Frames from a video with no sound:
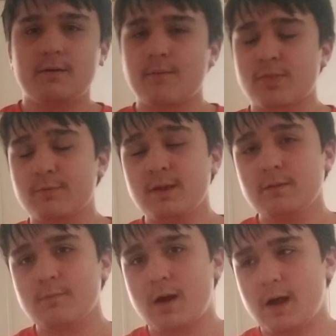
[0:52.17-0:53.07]
The
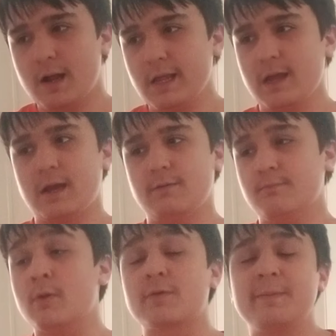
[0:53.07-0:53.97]
reason why
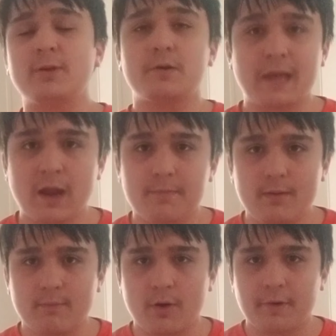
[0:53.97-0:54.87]
most people don't care
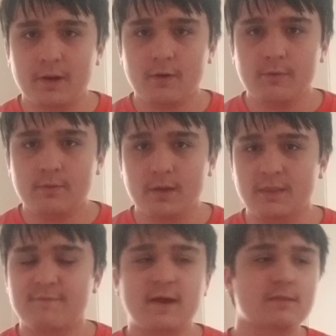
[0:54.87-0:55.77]
about Mario and
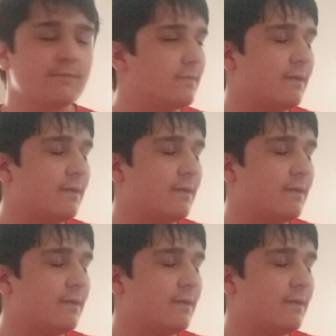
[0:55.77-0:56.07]
the fact that the